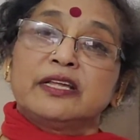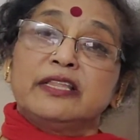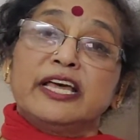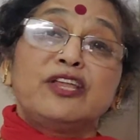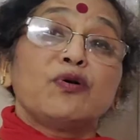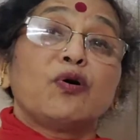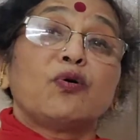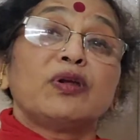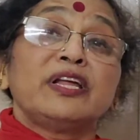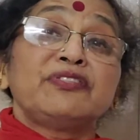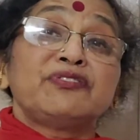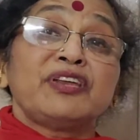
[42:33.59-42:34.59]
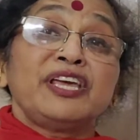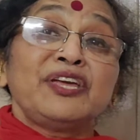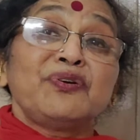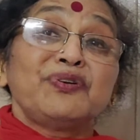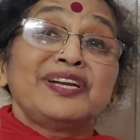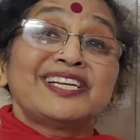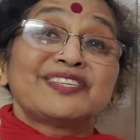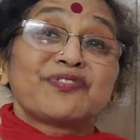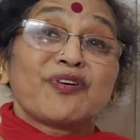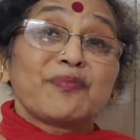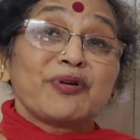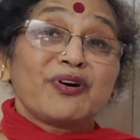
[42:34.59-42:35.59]
Then you are only 3 units
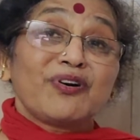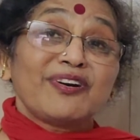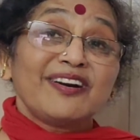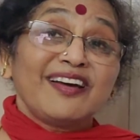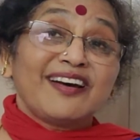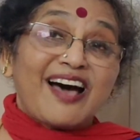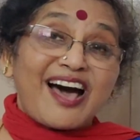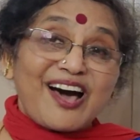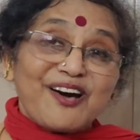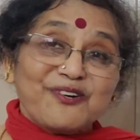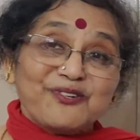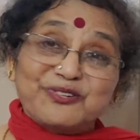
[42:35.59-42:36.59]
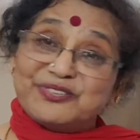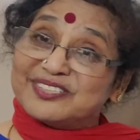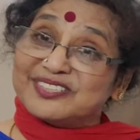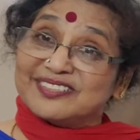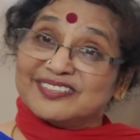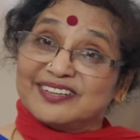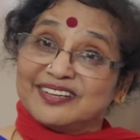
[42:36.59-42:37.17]
from your house.